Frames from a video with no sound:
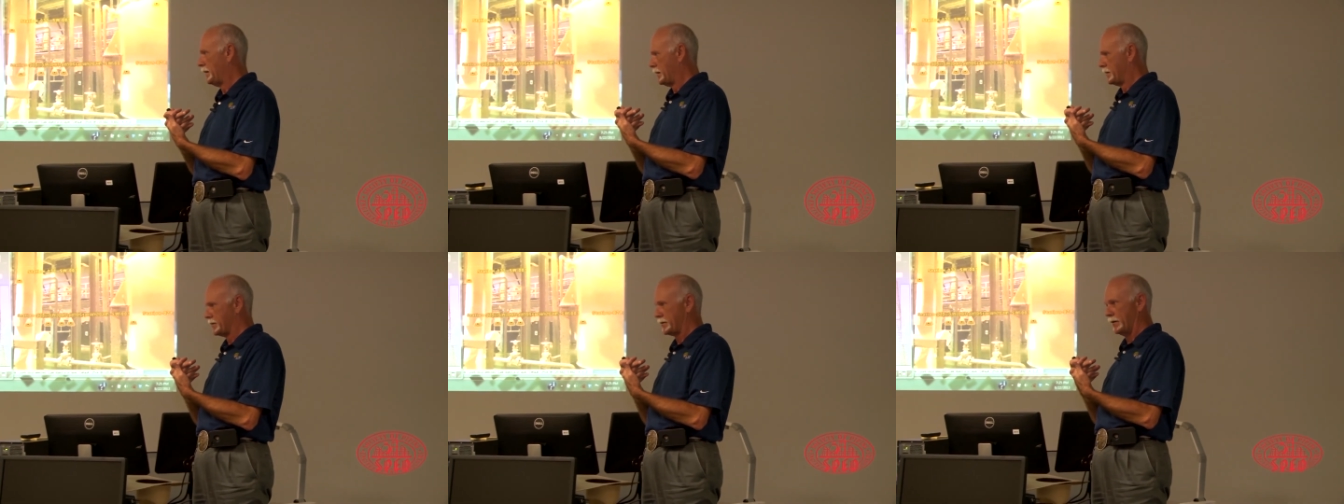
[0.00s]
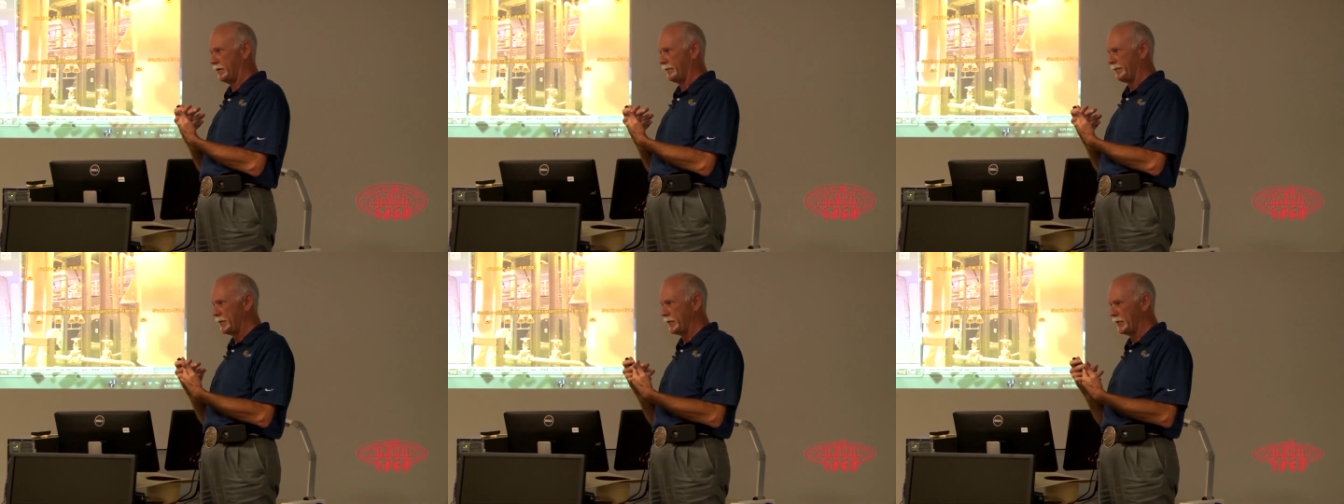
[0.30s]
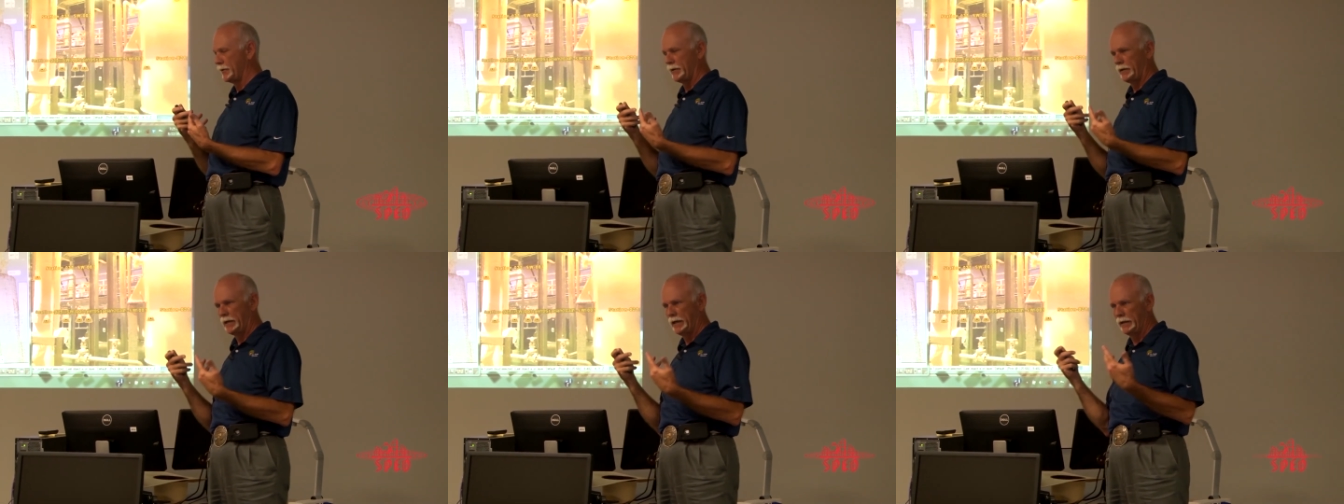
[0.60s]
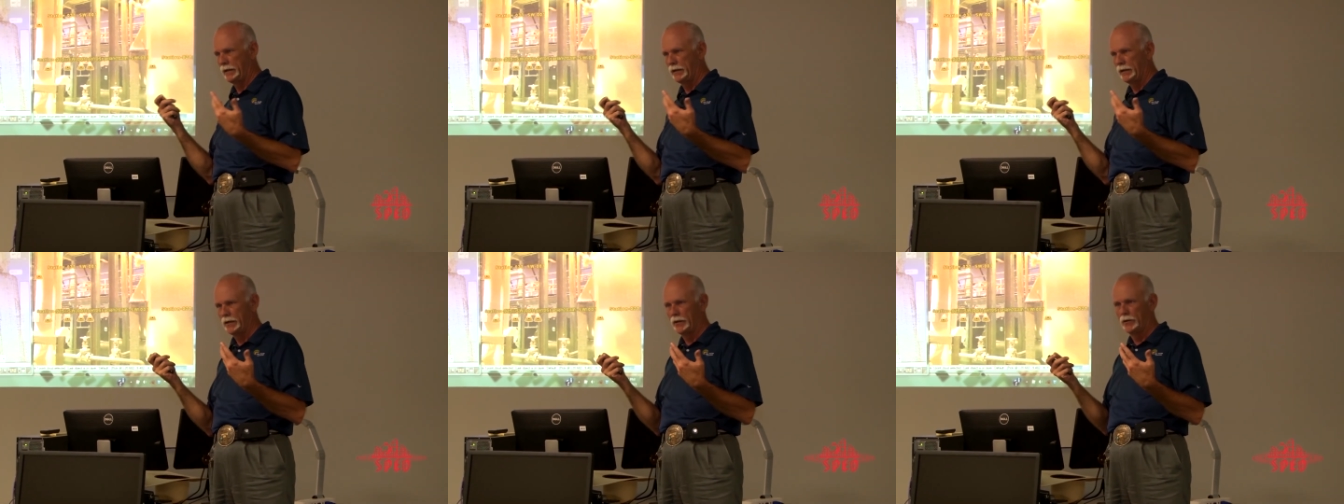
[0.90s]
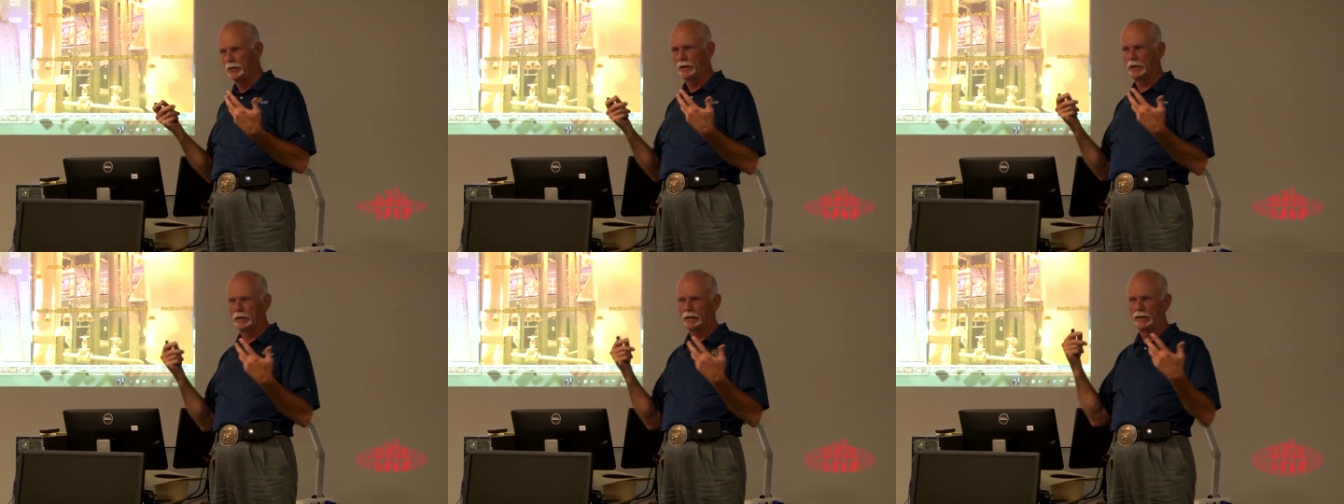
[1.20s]
So if you're in a
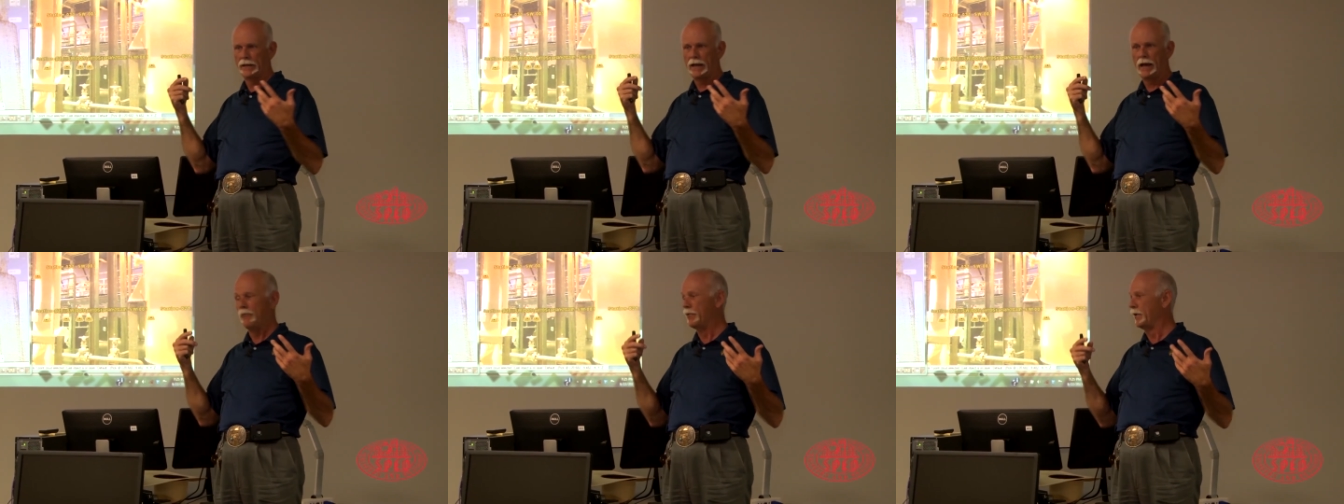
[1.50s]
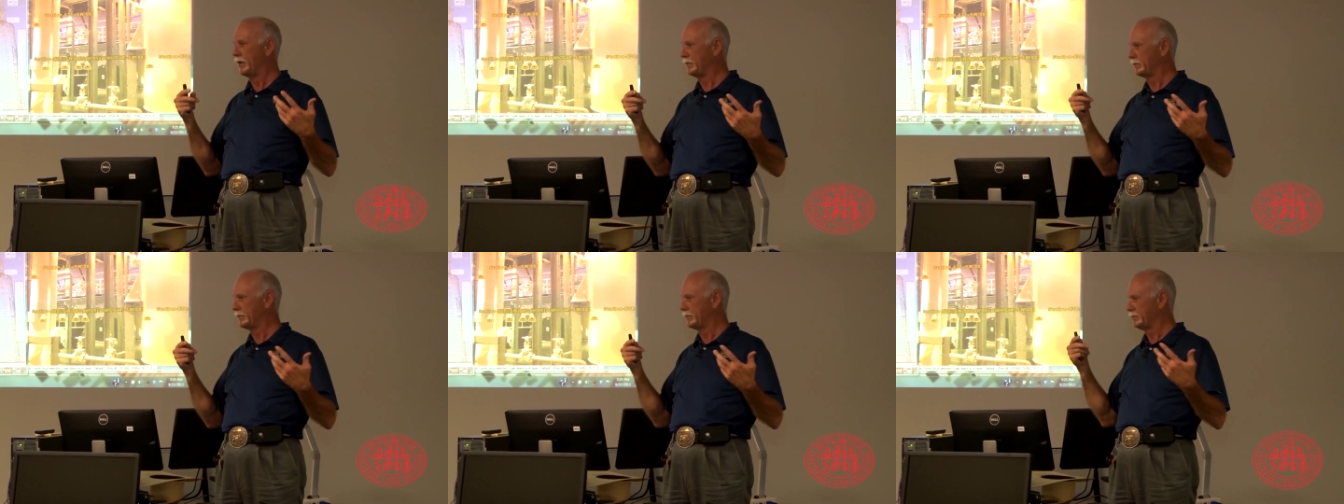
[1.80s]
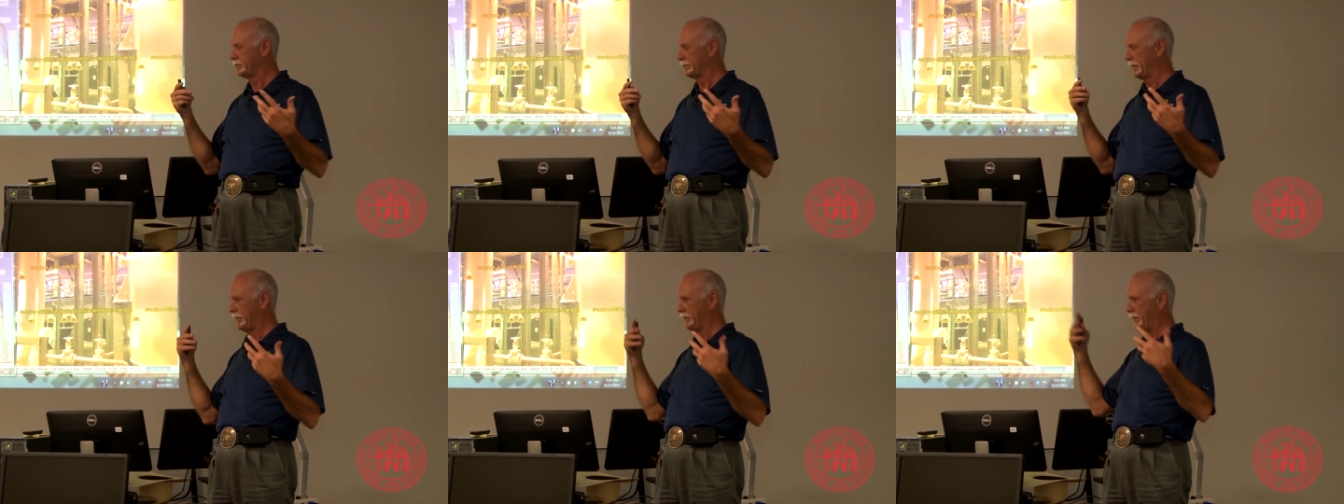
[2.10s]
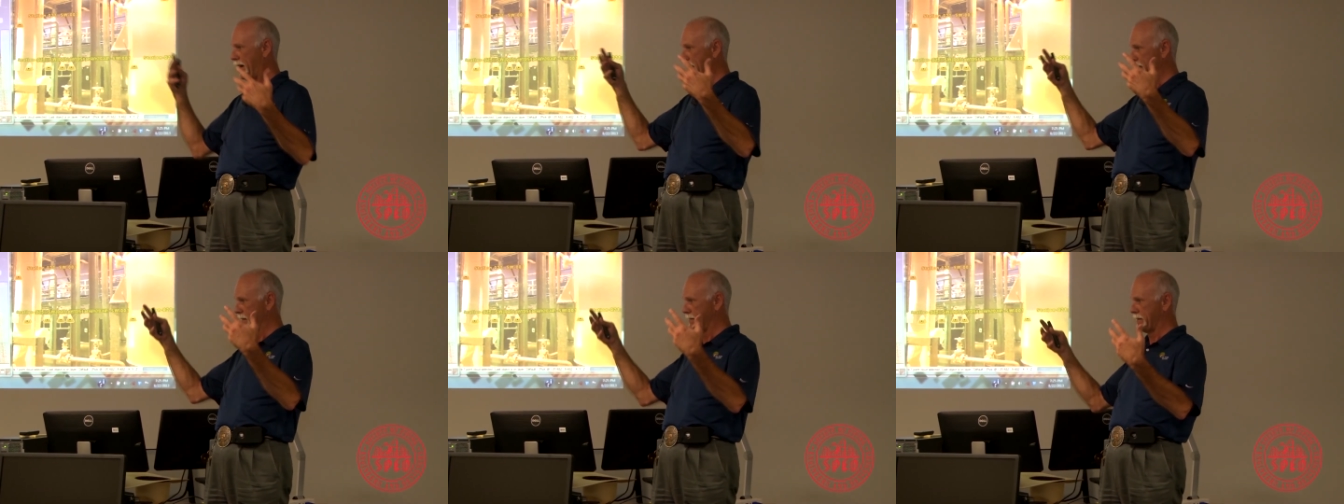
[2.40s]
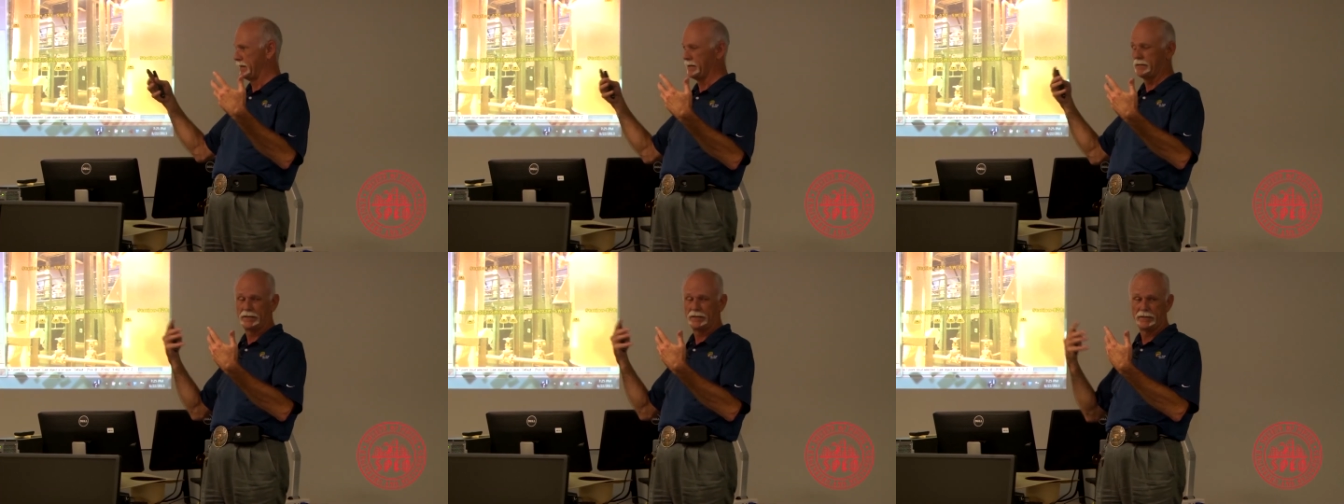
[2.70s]
unit, and I will advise
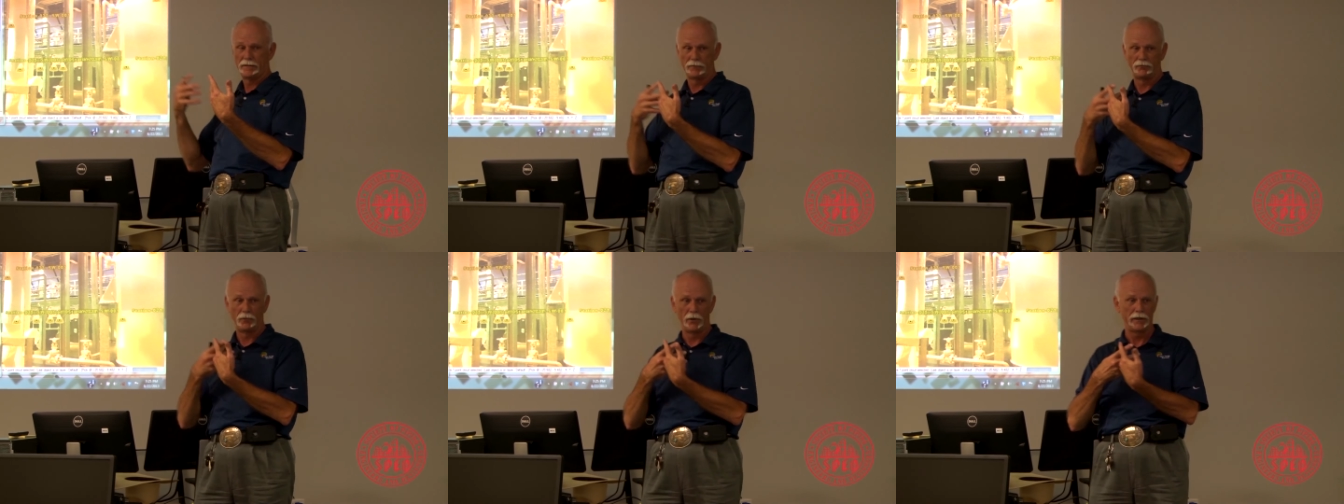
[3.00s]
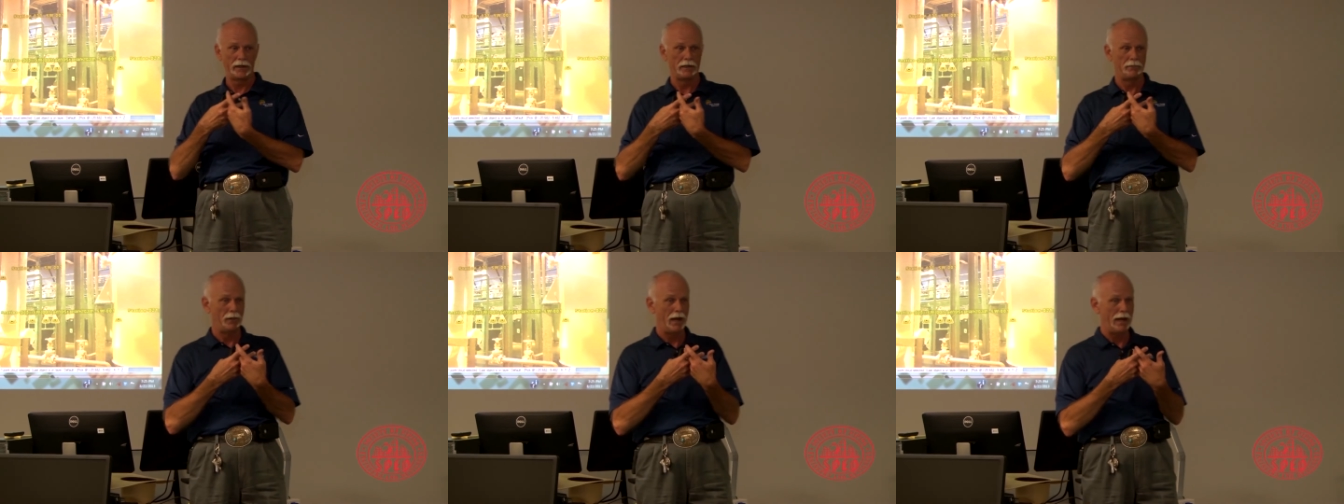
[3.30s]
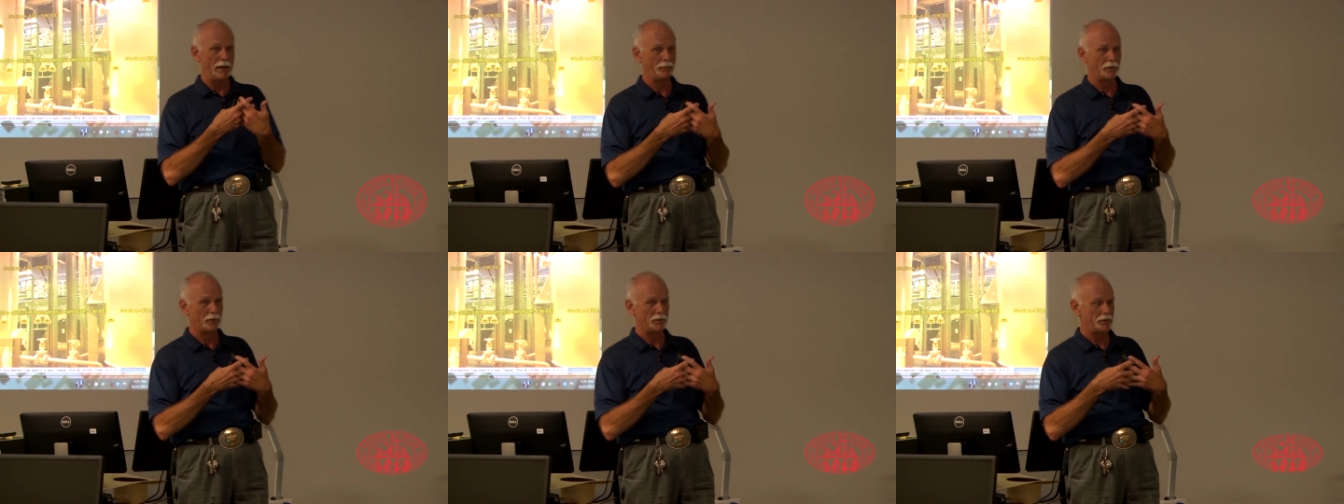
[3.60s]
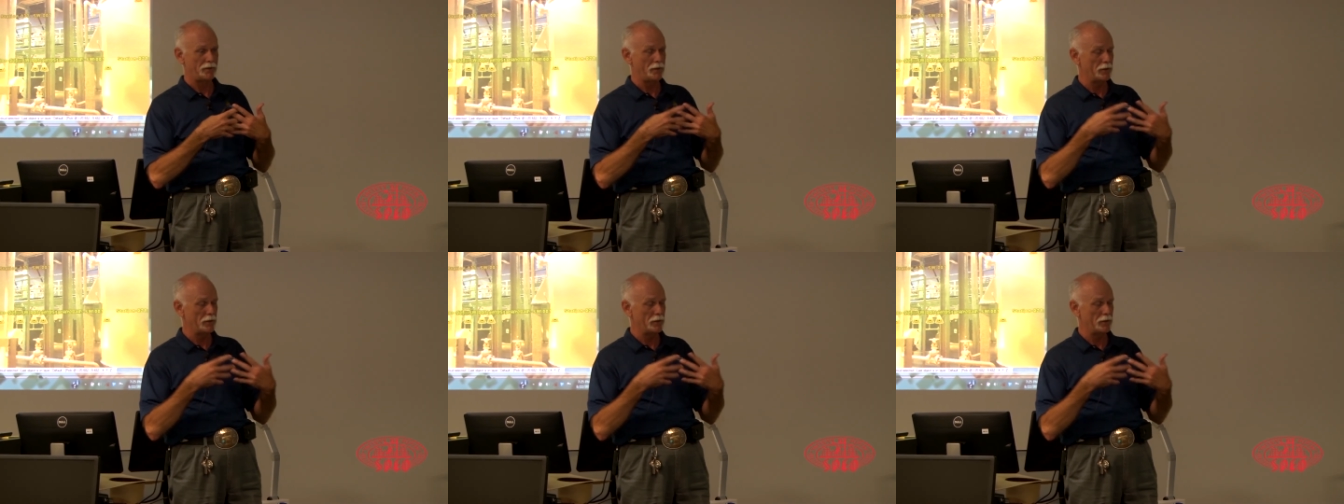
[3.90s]
this as working pipers,